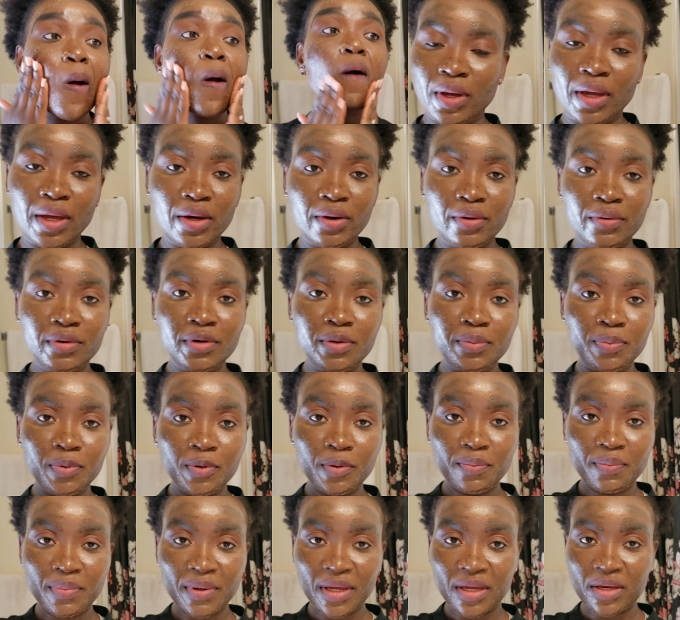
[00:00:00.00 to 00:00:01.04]
I already
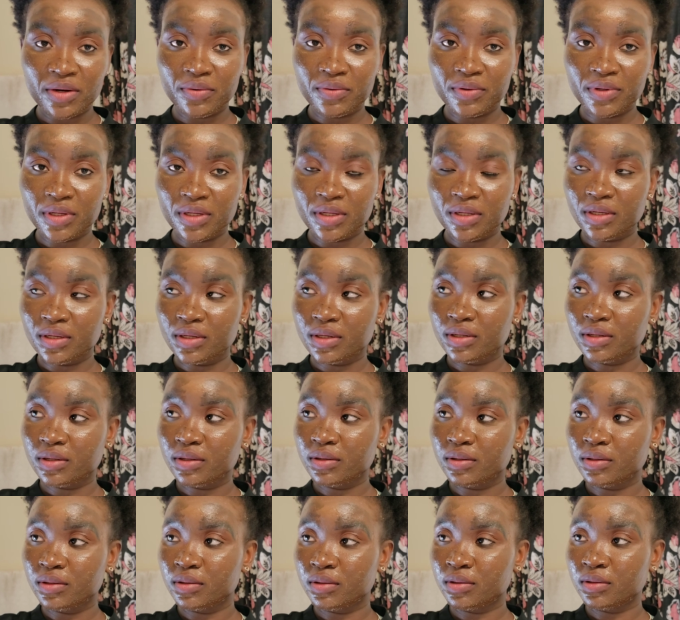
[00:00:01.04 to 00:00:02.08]
put battery in here.